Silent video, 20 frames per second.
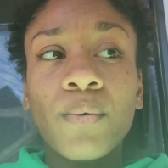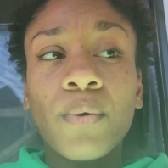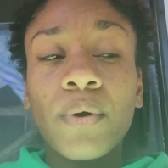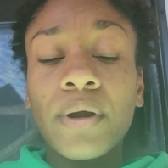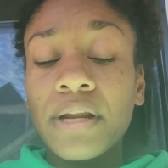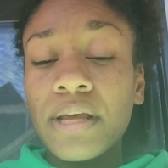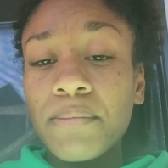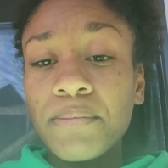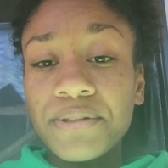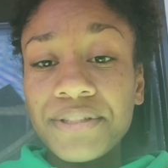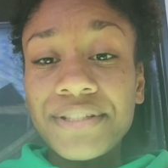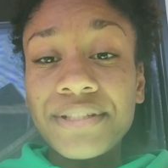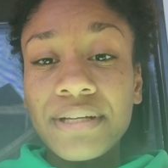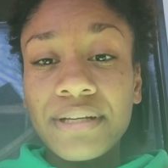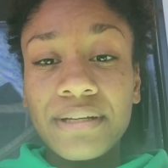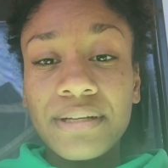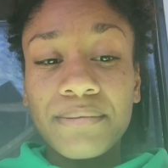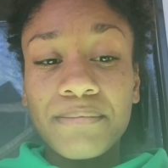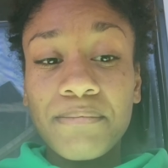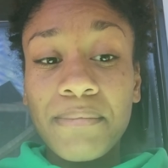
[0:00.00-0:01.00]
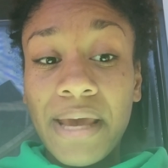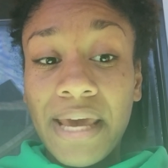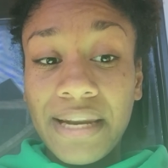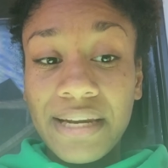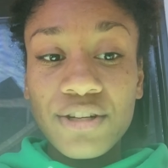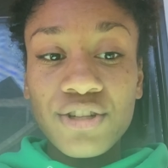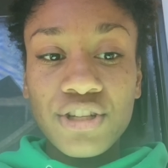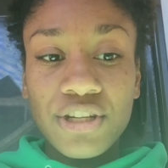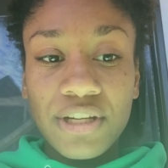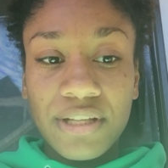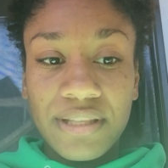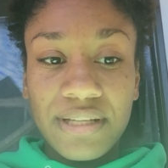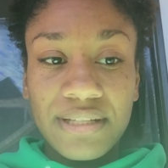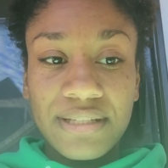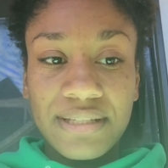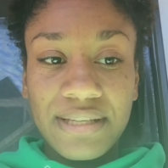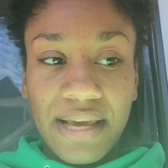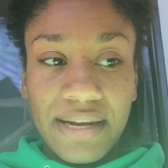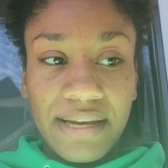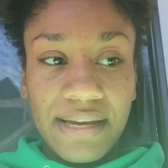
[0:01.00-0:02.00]
weren't able to manage in
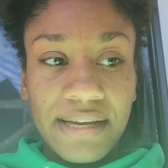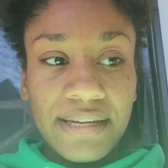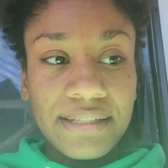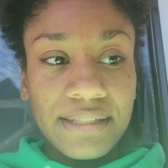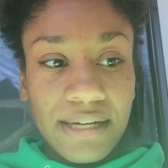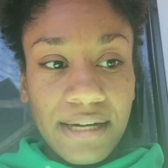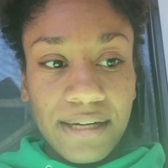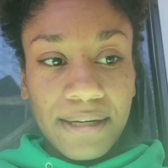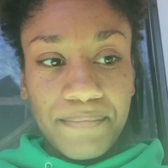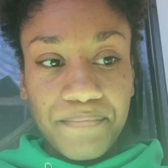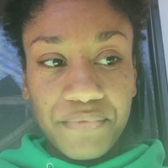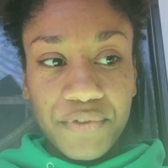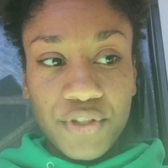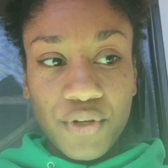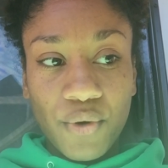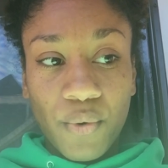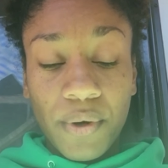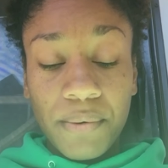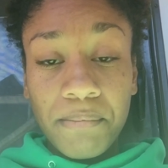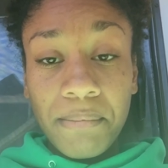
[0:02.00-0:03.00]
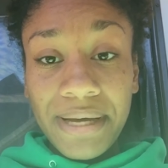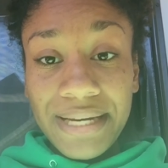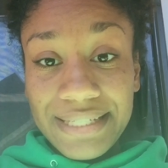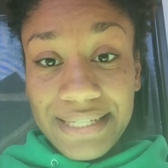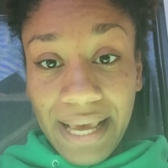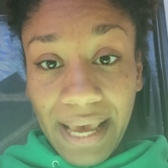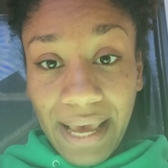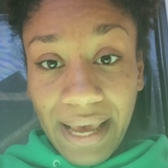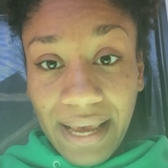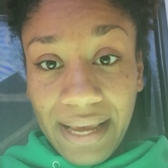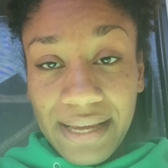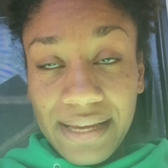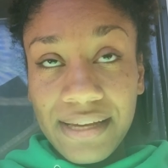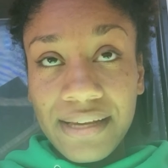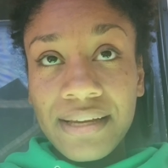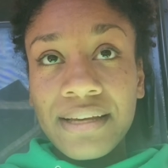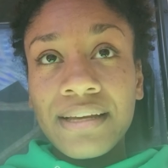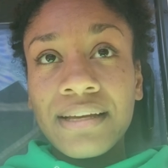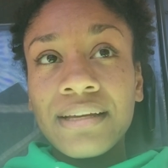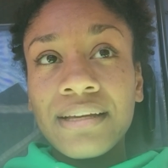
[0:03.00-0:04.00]
this setting. So on Monday,
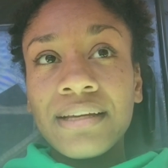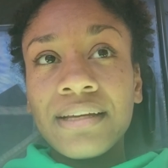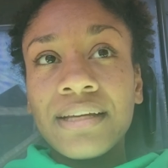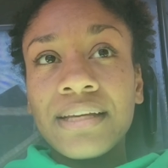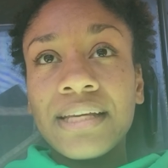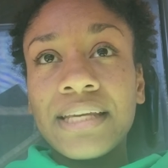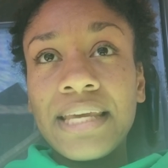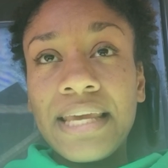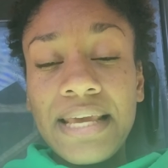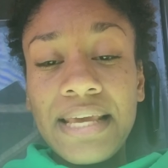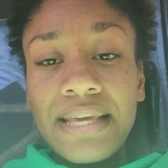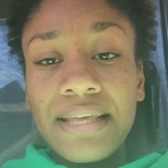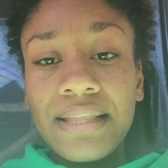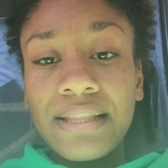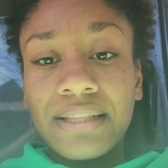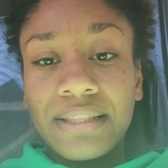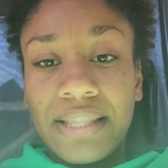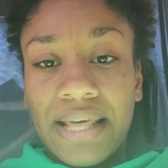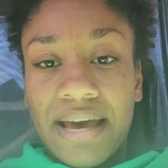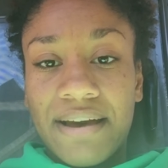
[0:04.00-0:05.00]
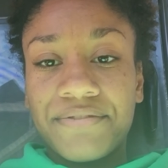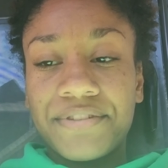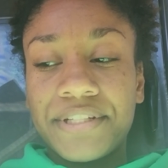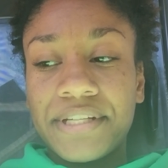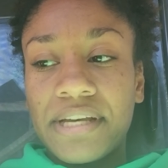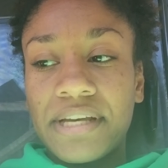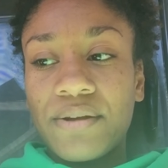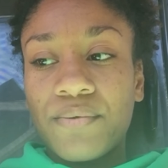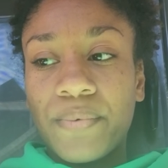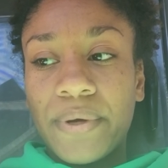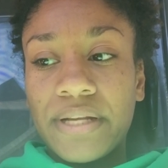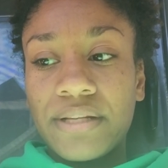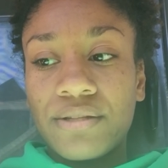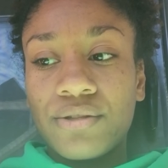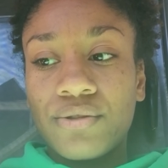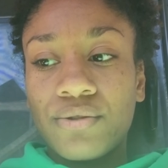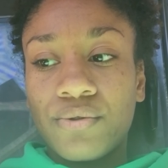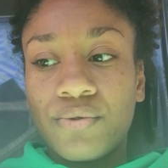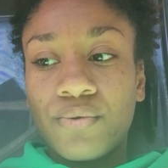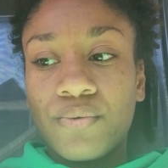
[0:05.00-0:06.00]
he left and went
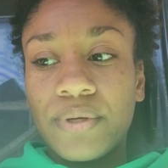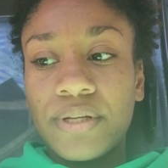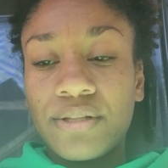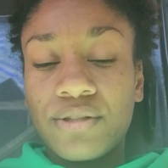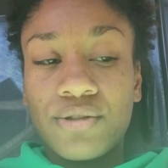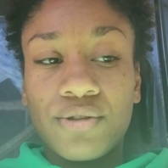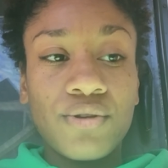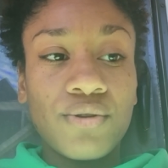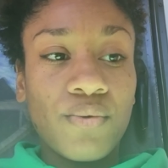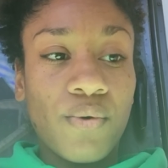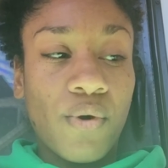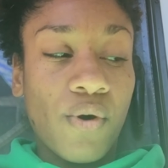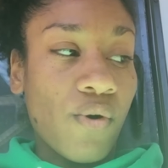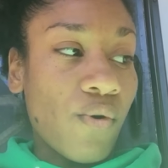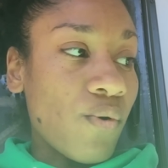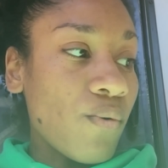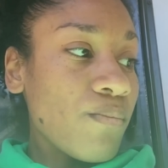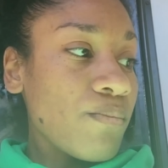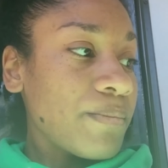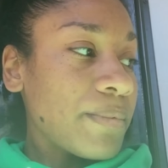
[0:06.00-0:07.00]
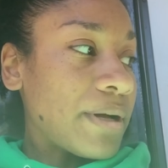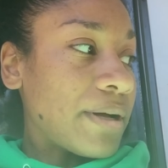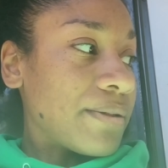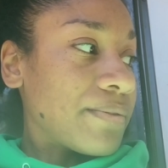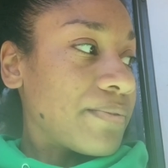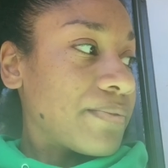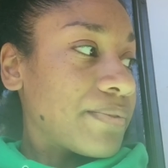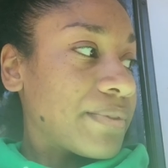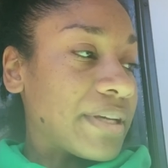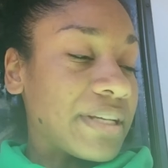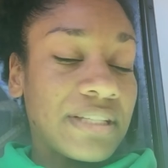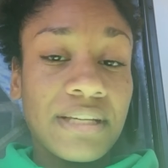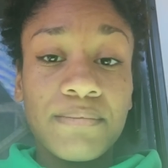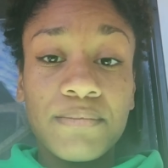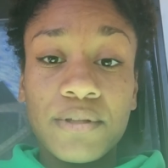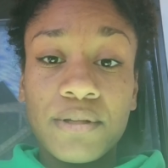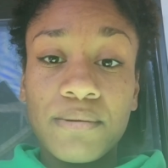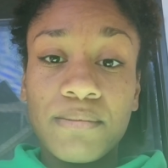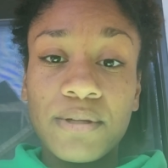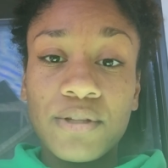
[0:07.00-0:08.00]
to his new home that
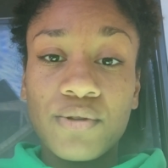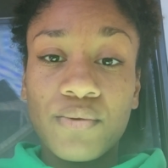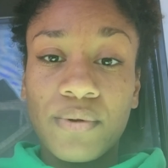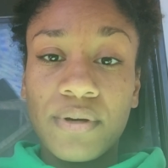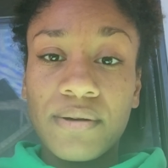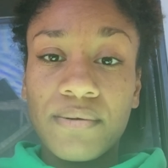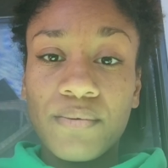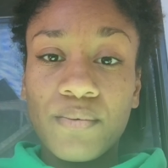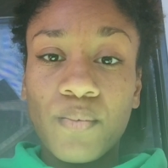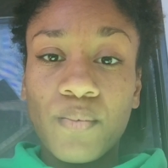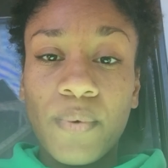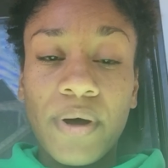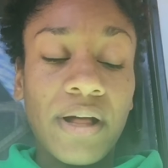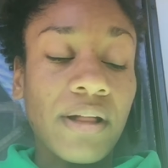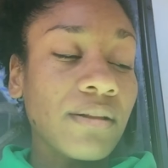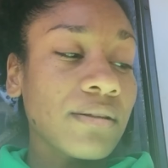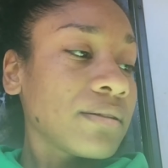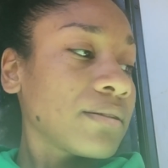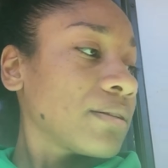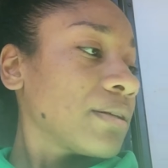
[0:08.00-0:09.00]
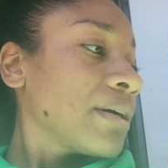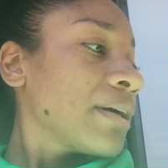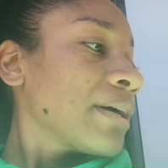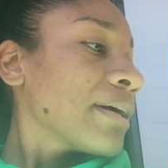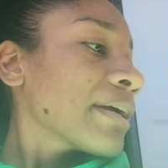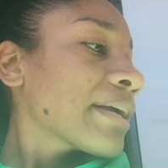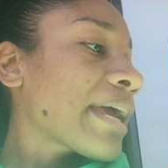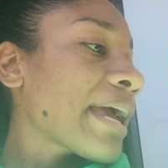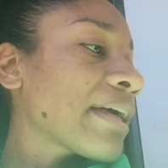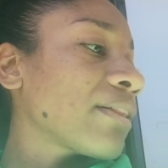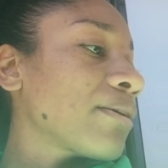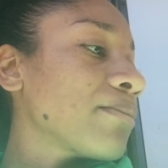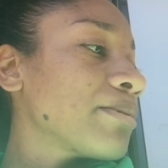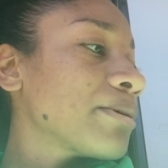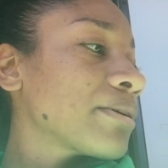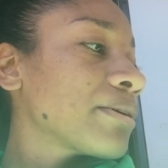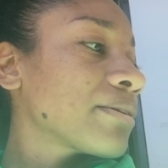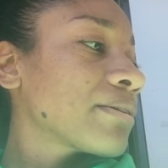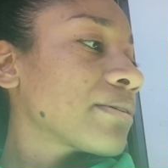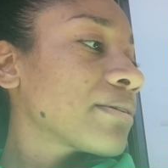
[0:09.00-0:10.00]
seems to be doing well.
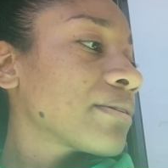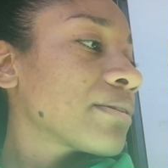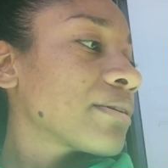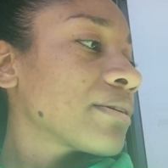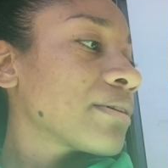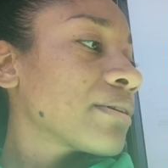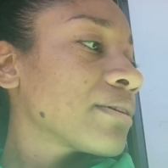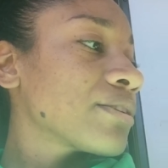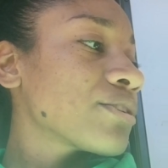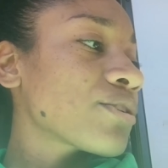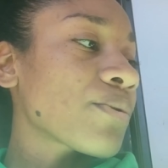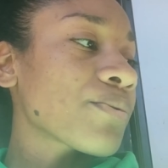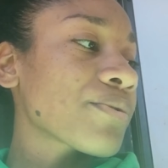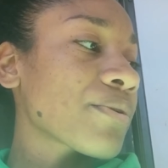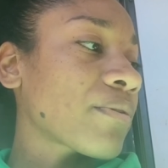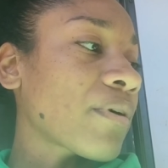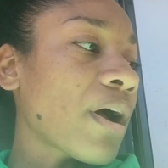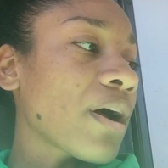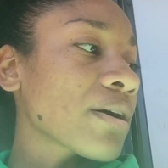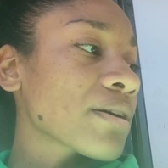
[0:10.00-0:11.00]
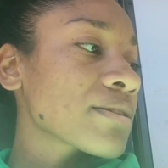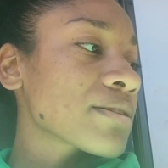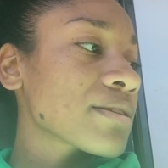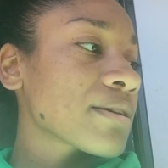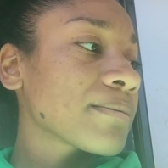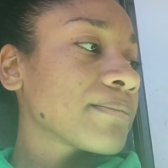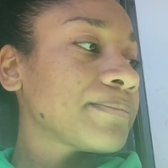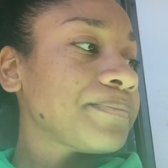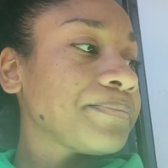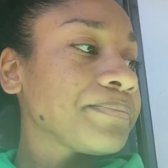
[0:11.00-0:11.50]
Caleb, don't throw rocks.